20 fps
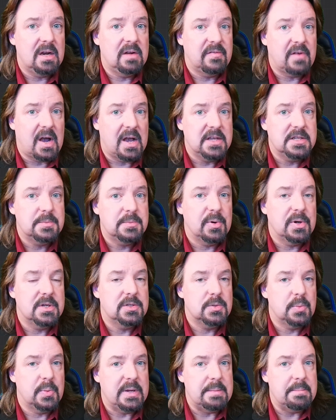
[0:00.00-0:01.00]
of iSpring
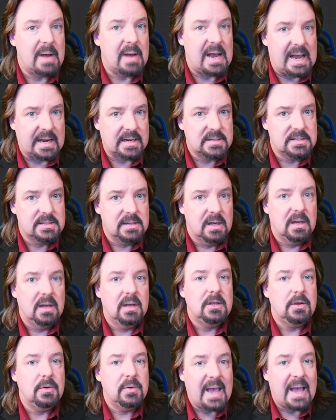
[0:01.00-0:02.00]
Suite Max,
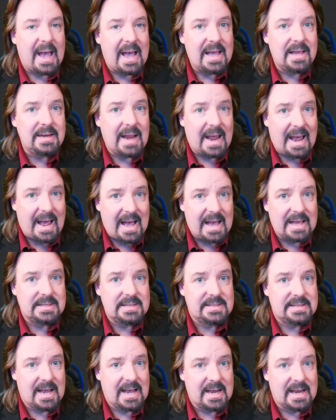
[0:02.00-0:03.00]
you can add
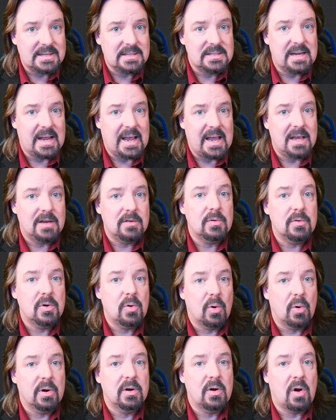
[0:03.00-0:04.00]
text and
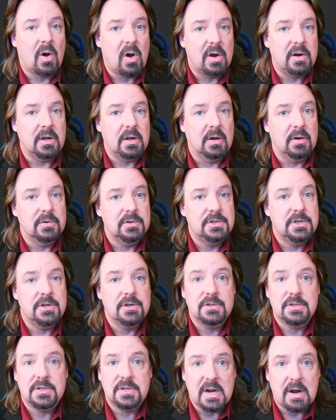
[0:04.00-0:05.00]
recorded audio to
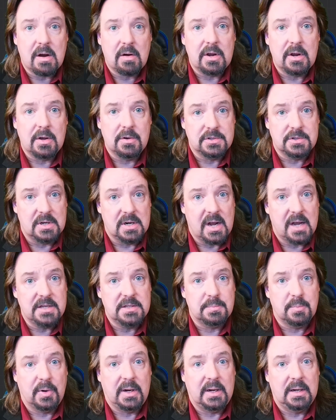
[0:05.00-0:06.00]
your scenarios in
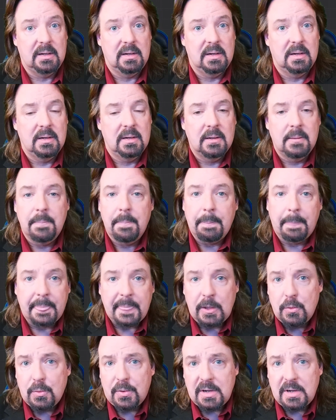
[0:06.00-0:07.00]
iSpring.
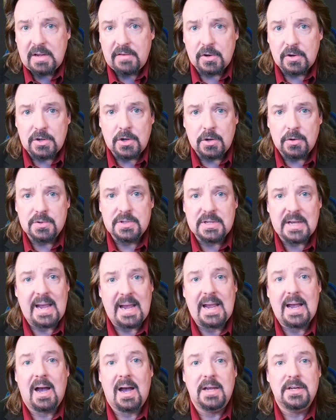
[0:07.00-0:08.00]
You can even use
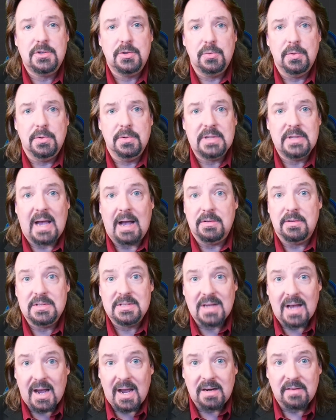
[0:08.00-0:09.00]
AI tools
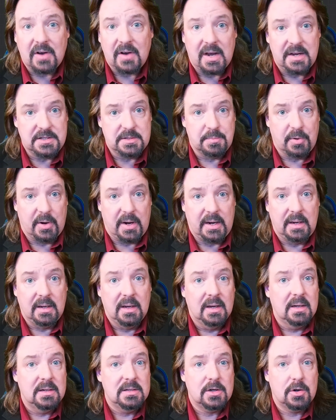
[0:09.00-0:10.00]
outside of iSpring
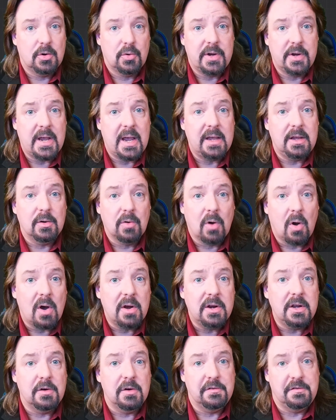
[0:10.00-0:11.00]
to create your
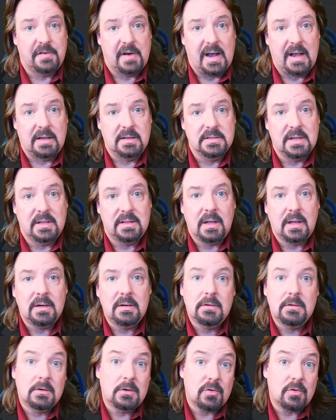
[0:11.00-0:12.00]
audio files and
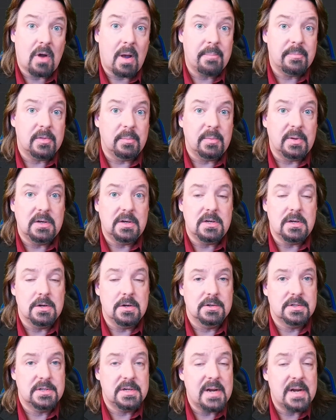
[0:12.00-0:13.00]
then drop them into your
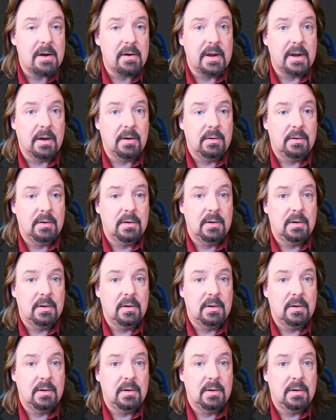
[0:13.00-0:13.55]
scenario.